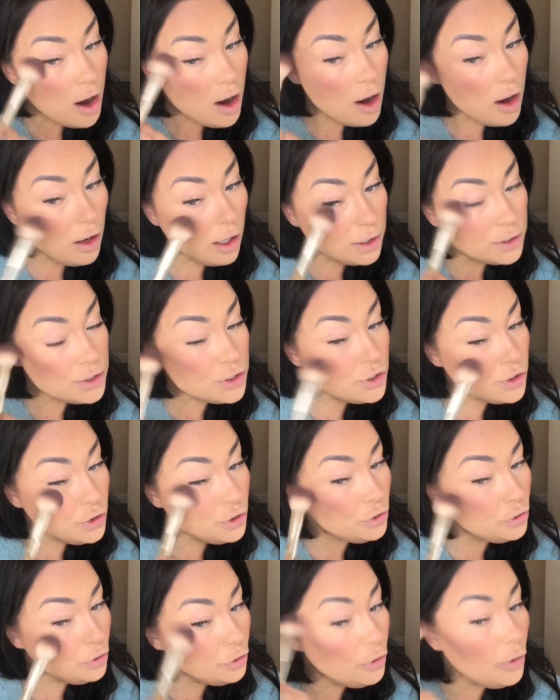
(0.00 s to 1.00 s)

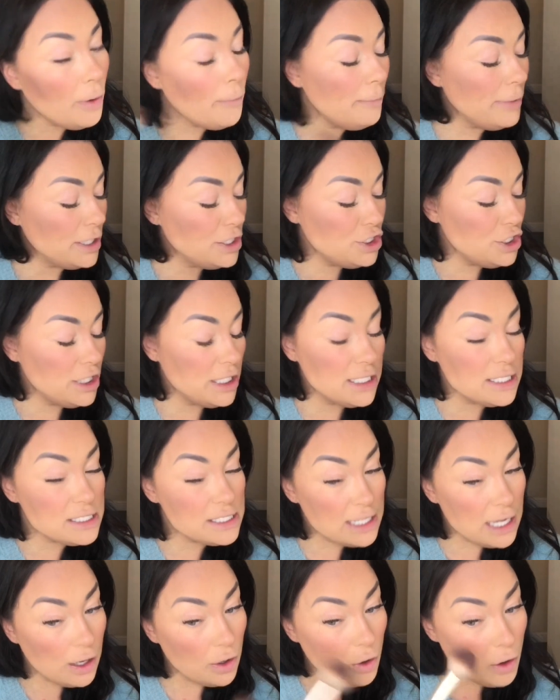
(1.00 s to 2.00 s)
onto my cheeks.
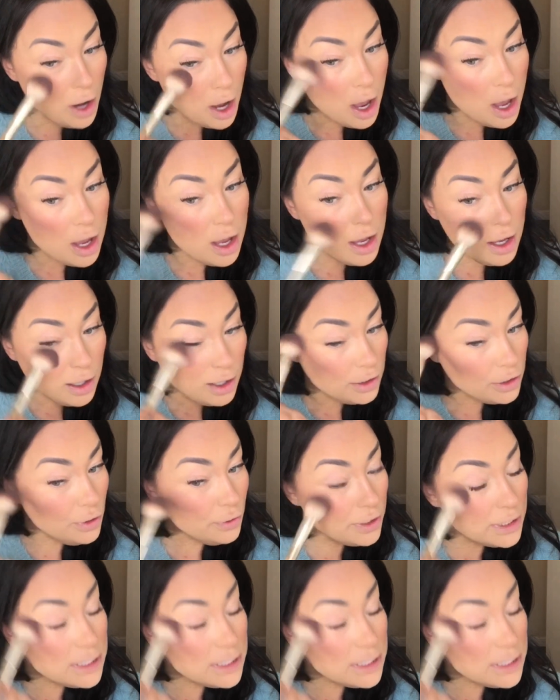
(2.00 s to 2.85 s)
Now, you can